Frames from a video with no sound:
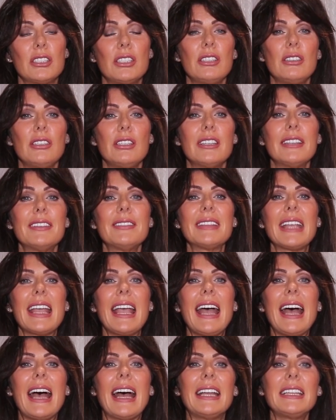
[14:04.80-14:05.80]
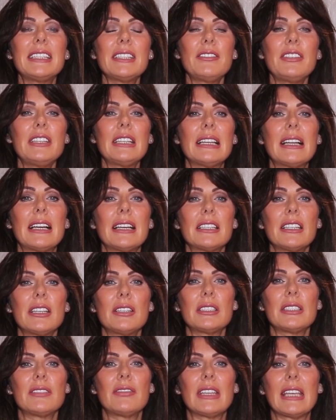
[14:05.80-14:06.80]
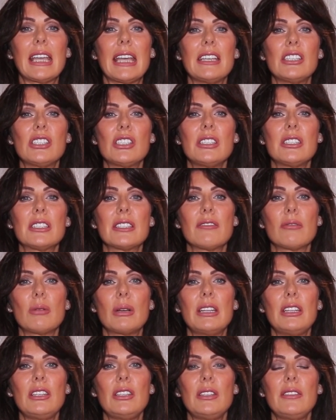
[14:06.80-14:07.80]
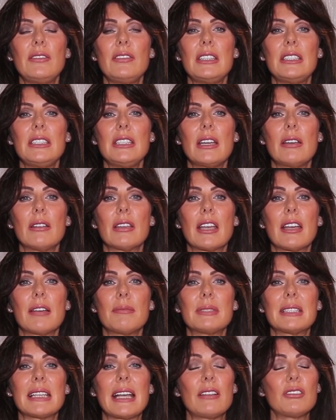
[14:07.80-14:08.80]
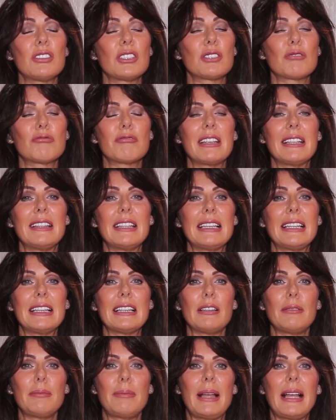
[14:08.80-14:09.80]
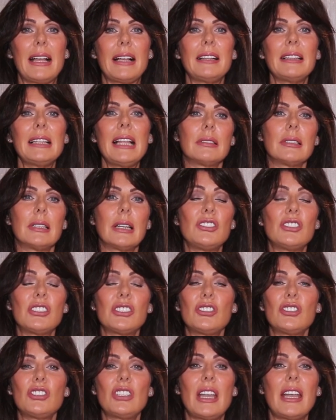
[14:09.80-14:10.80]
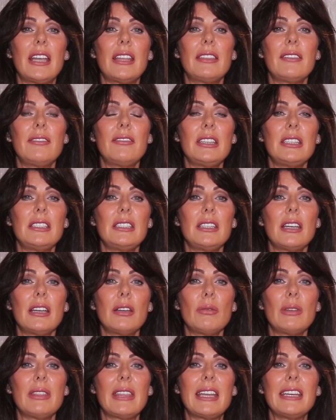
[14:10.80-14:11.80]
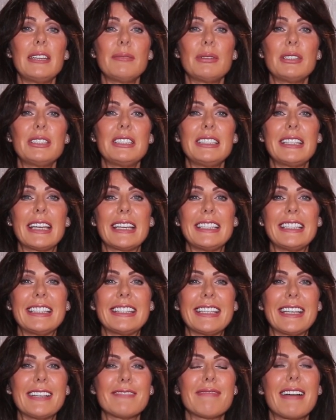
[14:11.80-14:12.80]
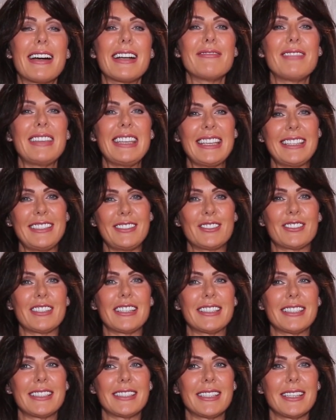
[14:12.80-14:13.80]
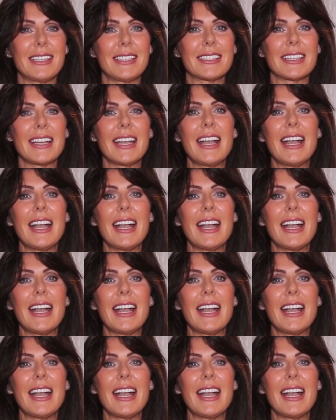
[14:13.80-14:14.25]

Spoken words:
to you. And if you'd like notifications of when a new video comes out, just ring the little bell and just share the video with anybody that you think might be interested.